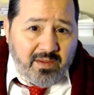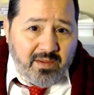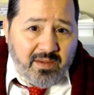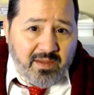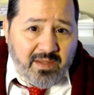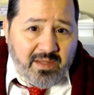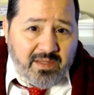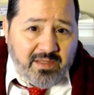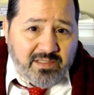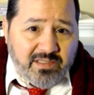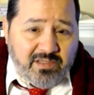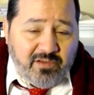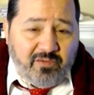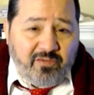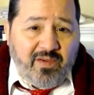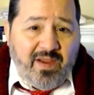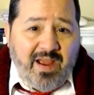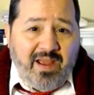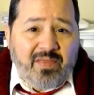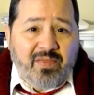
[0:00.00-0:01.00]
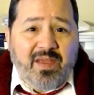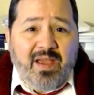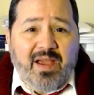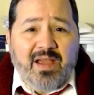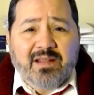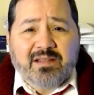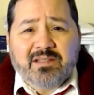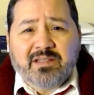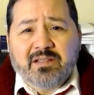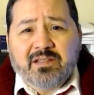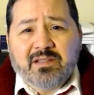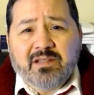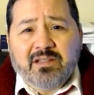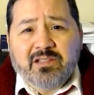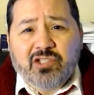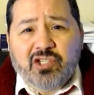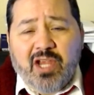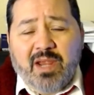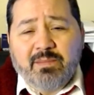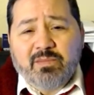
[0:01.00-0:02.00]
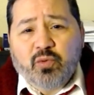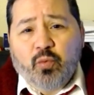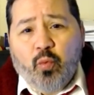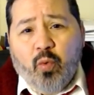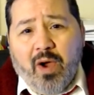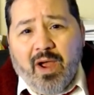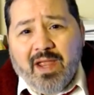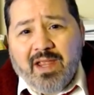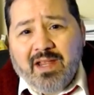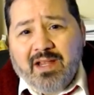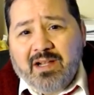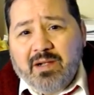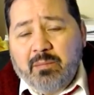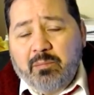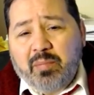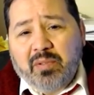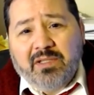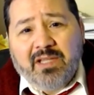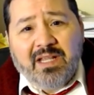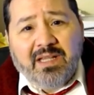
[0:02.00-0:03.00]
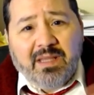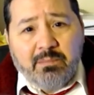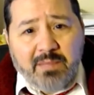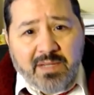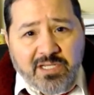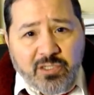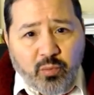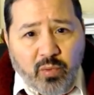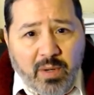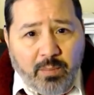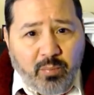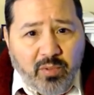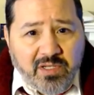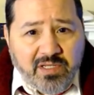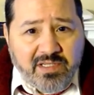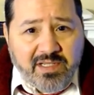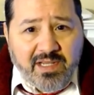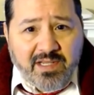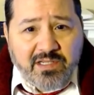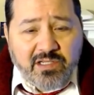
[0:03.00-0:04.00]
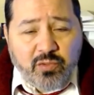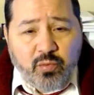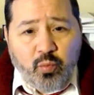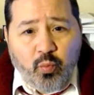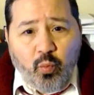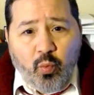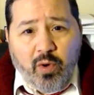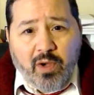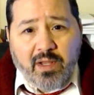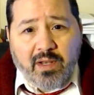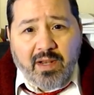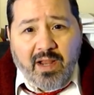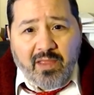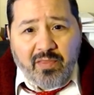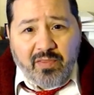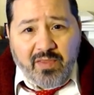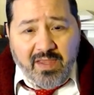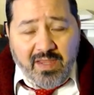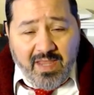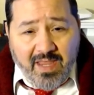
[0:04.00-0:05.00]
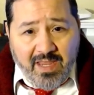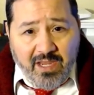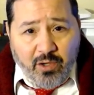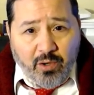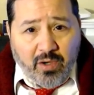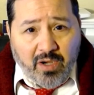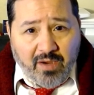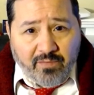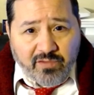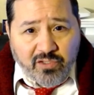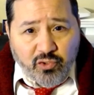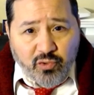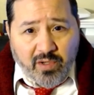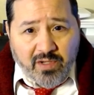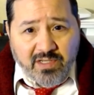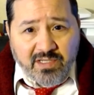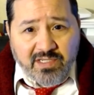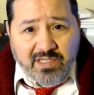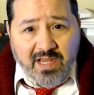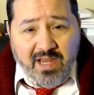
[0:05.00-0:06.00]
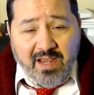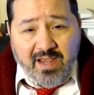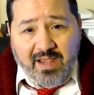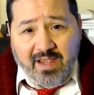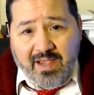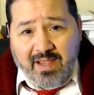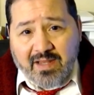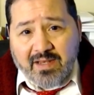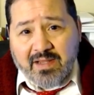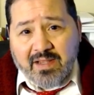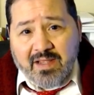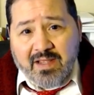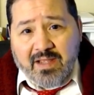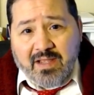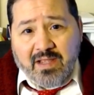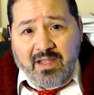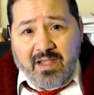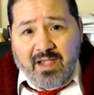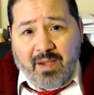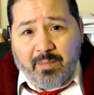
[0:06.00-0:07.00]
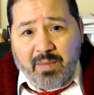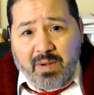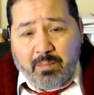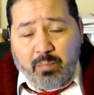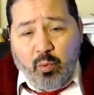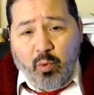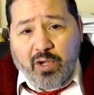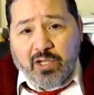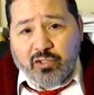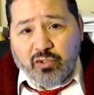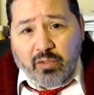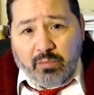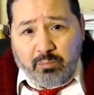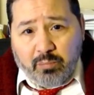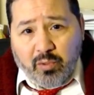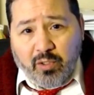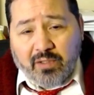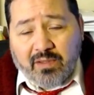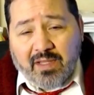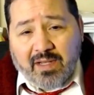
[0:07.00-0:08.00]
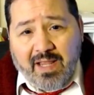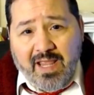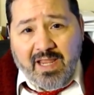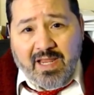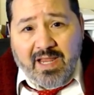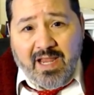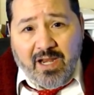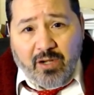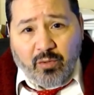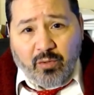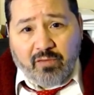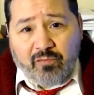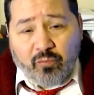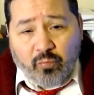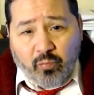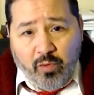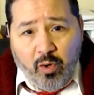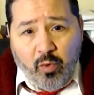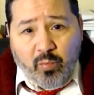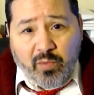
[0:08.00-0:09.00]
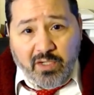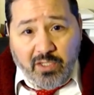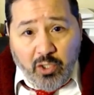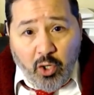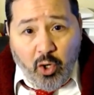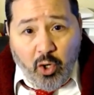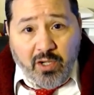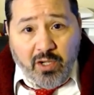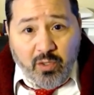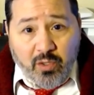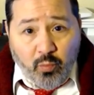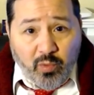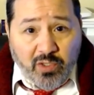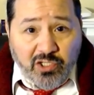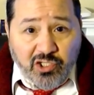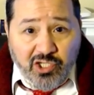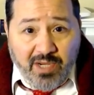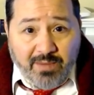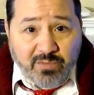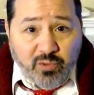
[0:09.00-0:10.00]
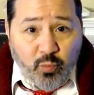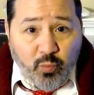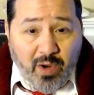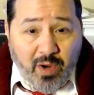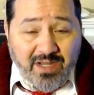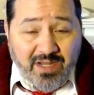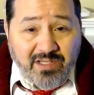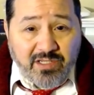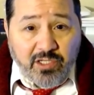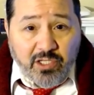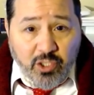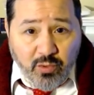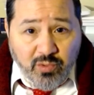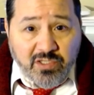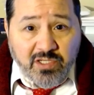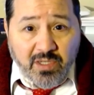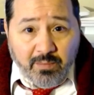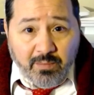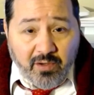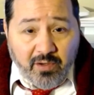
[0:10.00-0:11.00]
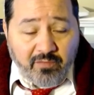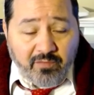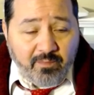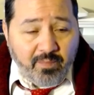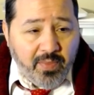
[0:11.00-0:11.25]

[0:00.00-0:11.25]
is the fact that James White completely misrepresents what I think Hank Hanegraaff is trying to say. And I'm going to point to a book that Hank Hanegraaff wrote regarding what James White is accusing him of.